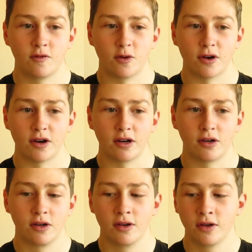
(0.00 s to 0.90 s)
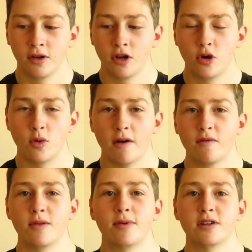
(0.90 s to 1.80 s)
for
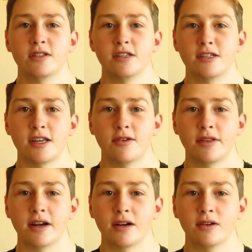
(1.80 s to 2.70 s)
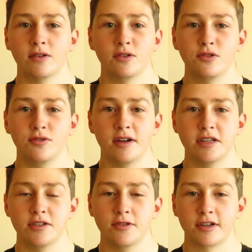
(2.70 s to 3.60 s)
whoever the person is out there who
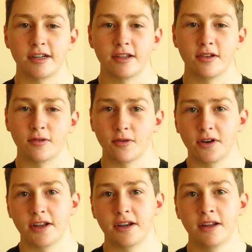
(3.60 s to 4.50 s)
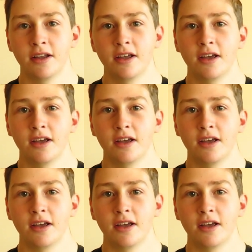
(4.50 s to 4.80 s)
has donated their organ.